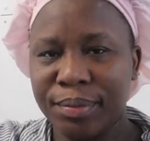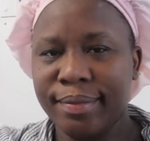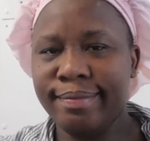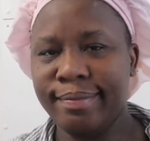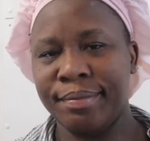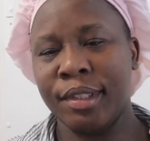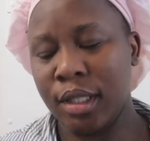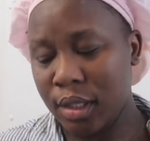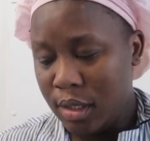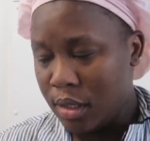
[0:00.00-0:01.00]
That's the
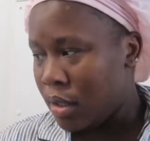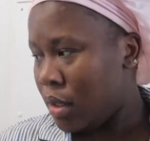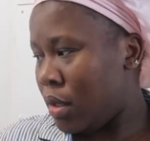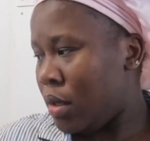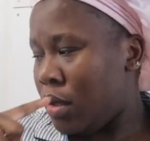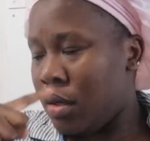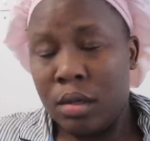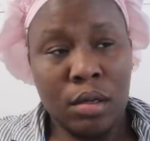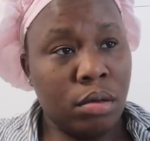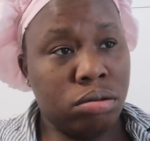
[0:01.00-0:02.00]
balcony, and the
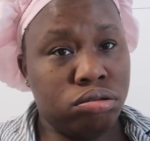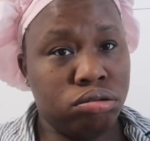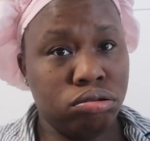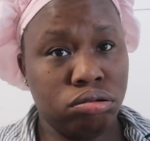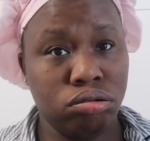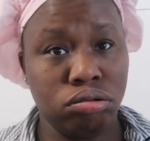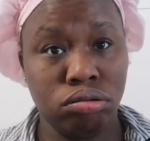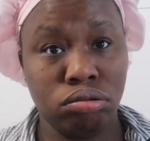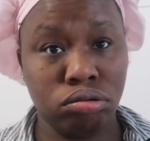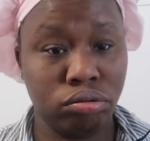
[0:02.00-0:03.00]
other one in the
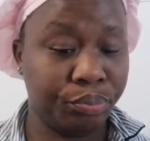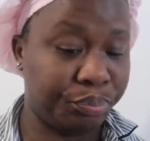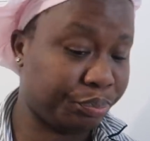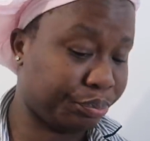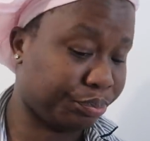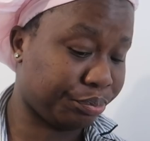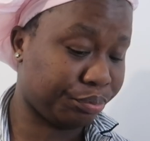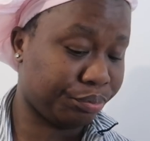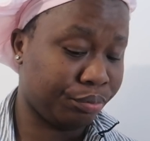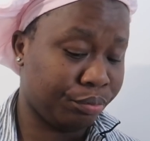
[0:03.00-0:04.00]
kitchen. Let's
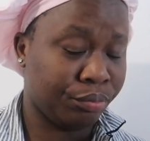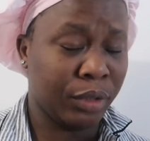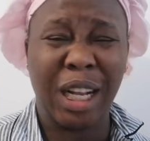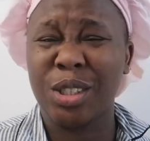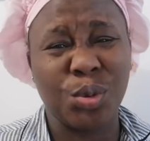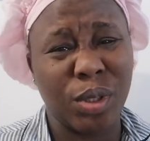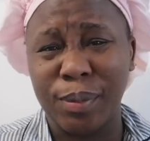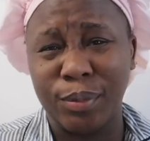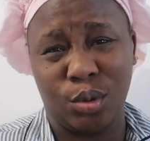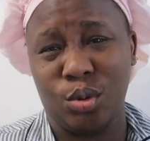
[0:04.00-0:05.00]
do. Just want them
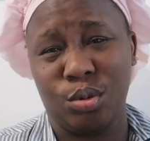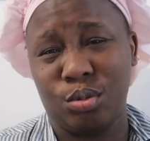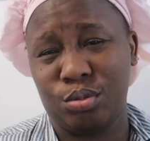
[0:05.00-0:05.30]
to go.